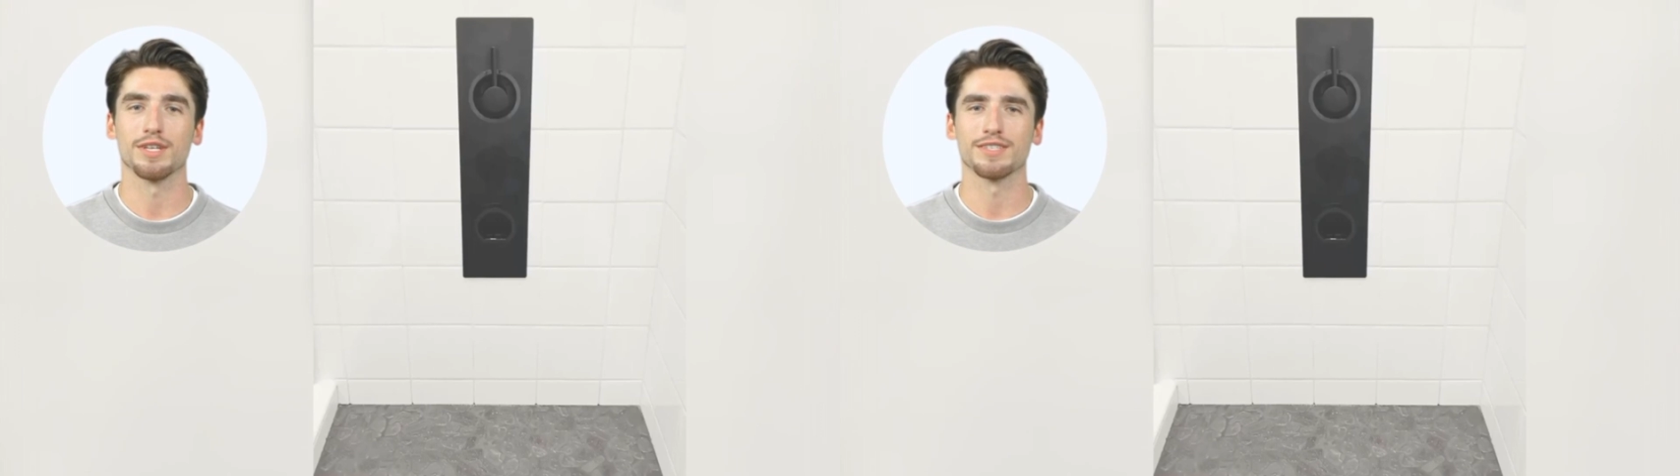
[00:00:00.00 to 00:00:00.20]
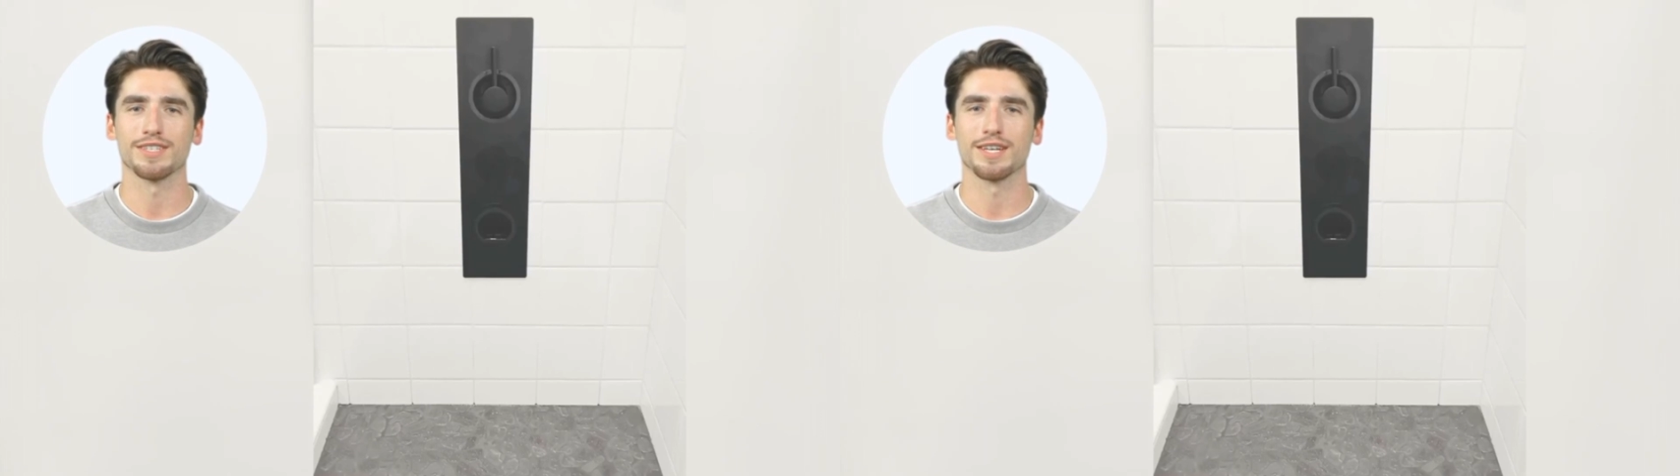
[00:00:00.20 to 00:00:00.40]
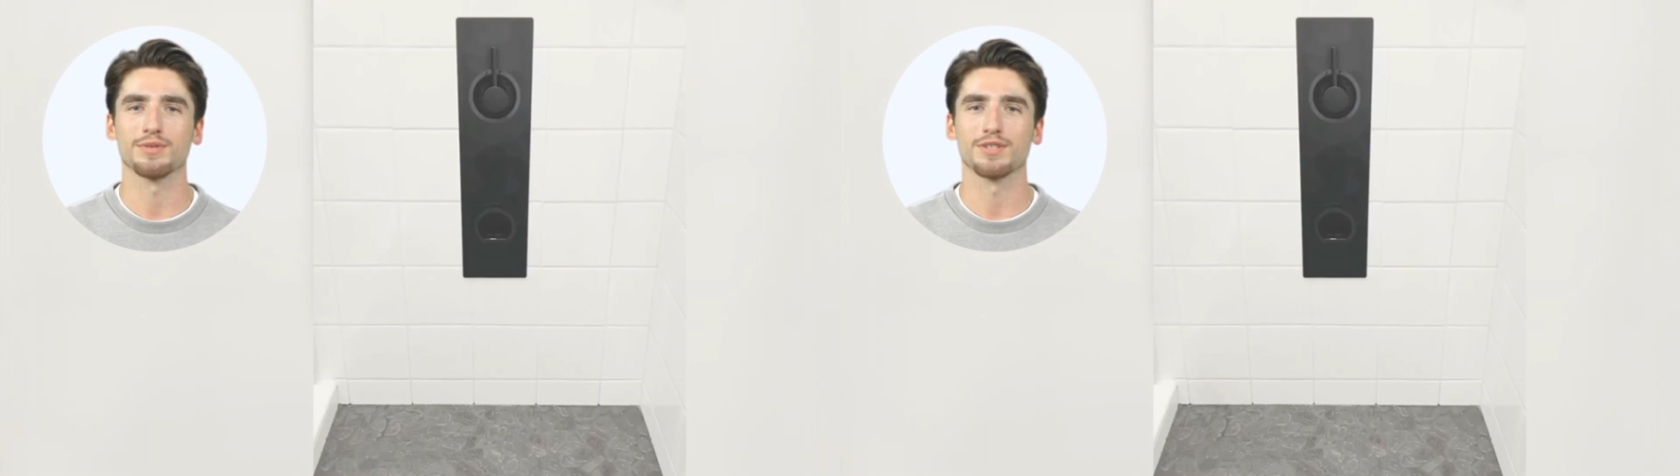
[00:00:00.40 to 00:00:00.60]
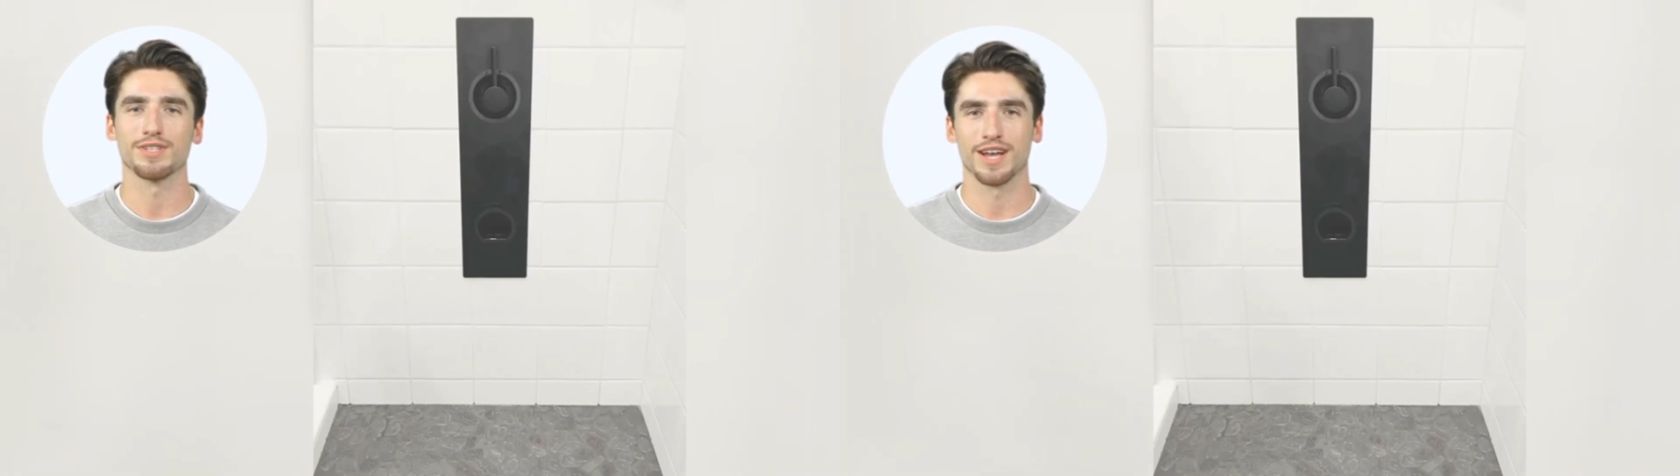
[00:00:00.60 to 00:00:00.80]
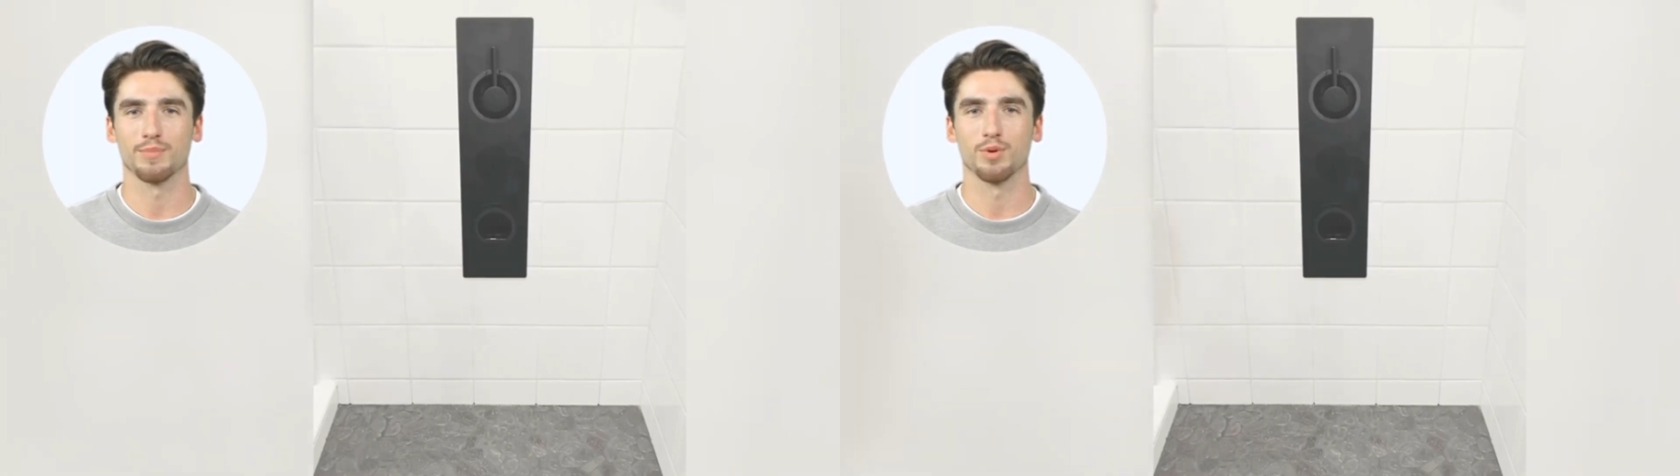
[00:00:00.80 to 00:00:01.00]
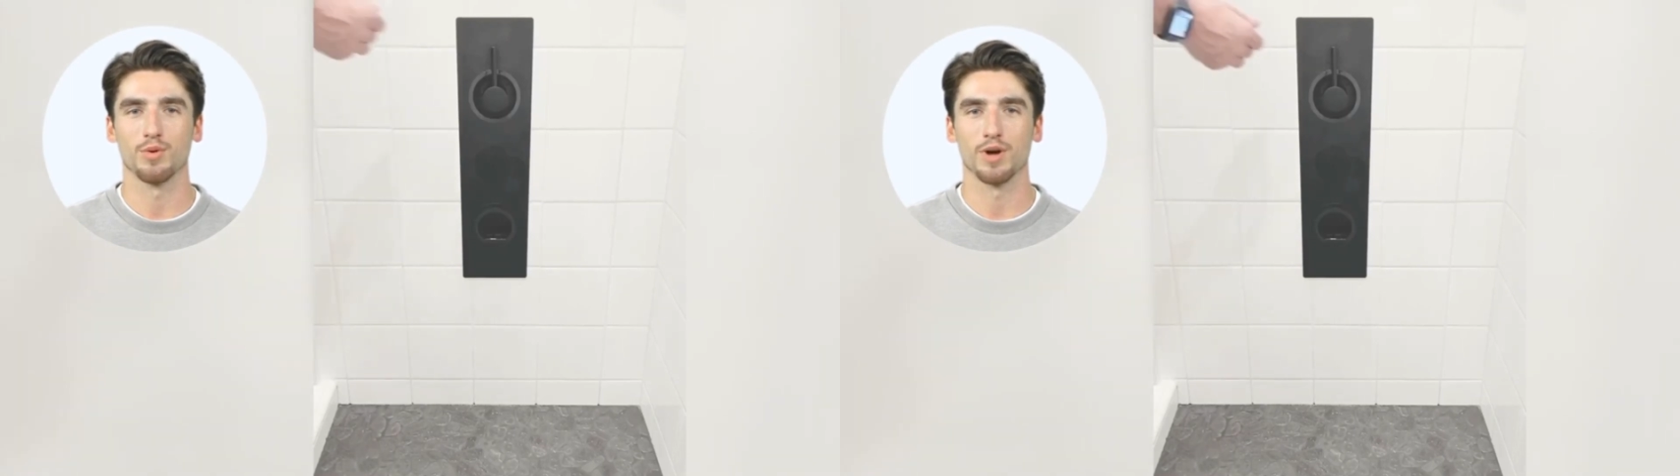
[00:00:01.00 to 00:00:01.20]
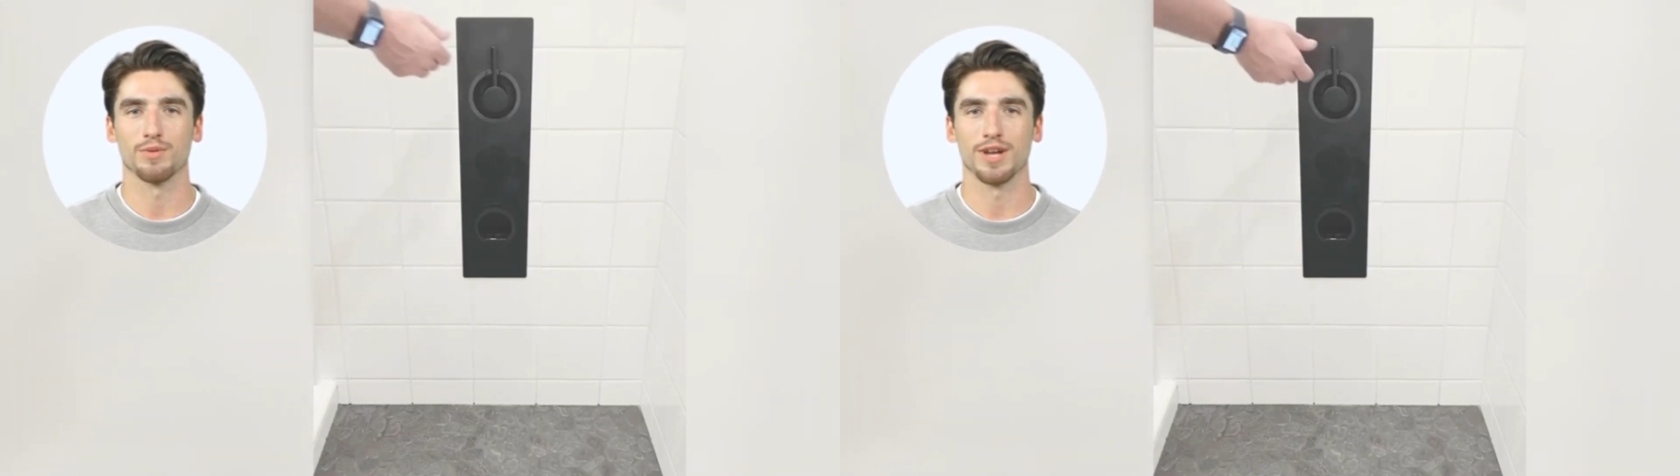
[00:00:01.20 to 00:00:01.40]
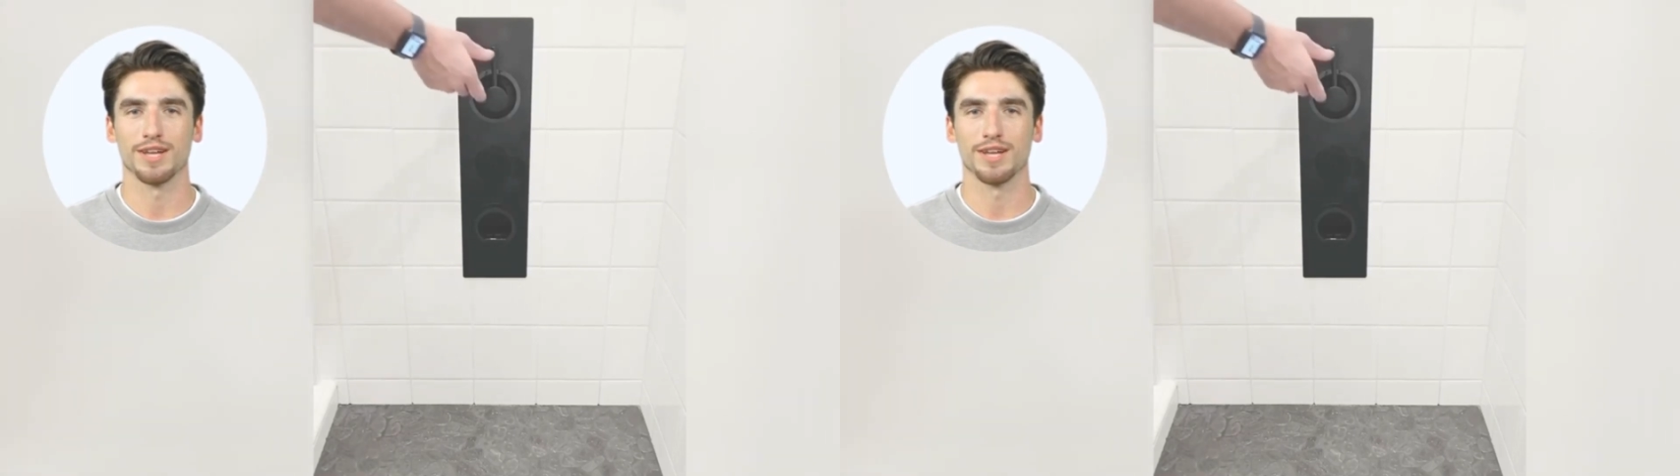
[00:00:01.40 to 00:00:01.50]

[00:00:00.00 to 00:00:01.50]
Steam does not require